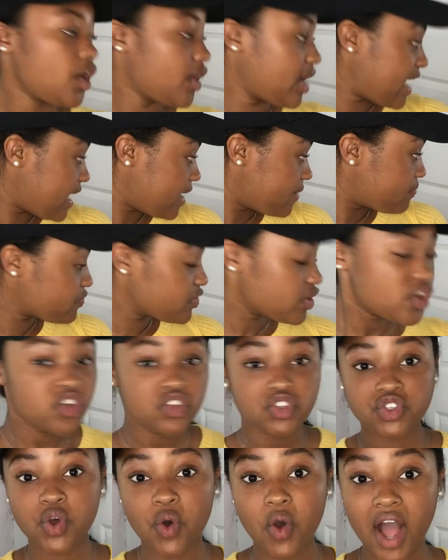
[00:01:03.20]
Okay,
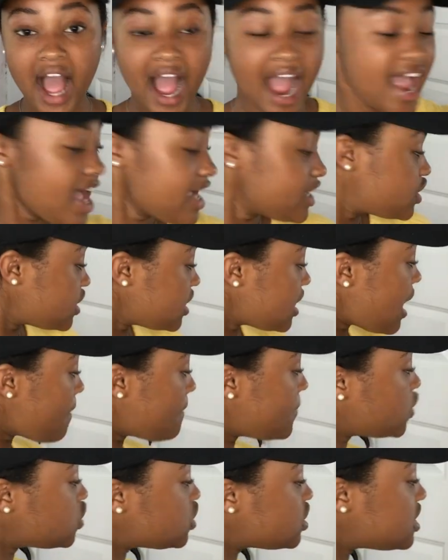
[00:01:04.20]
so I actually
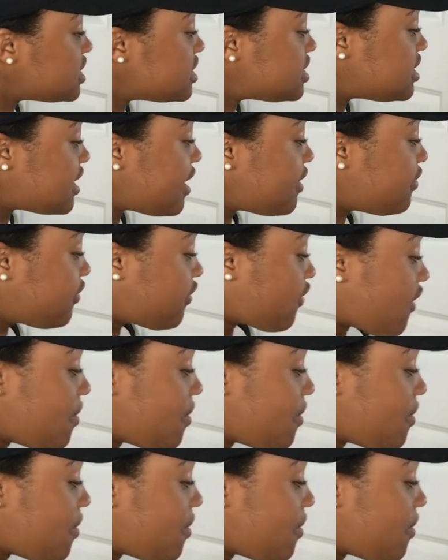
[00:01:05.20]
got most of this stuff